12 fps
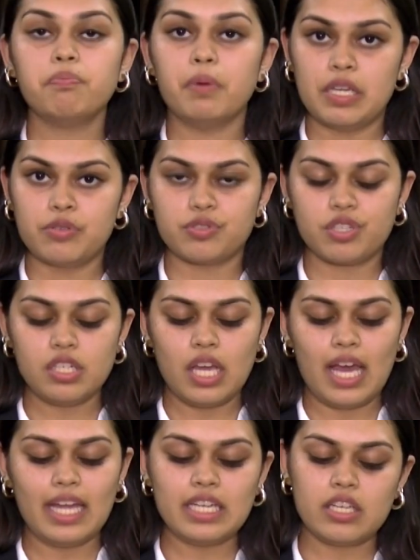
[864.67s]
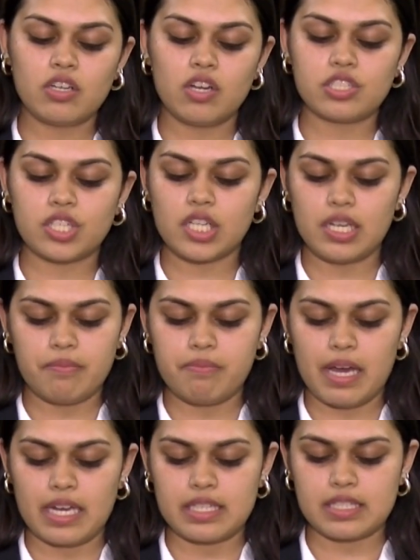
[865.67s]
pollution, and ecological
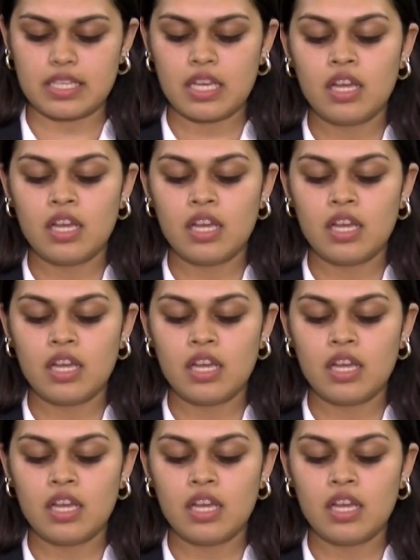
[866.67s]
imbalance.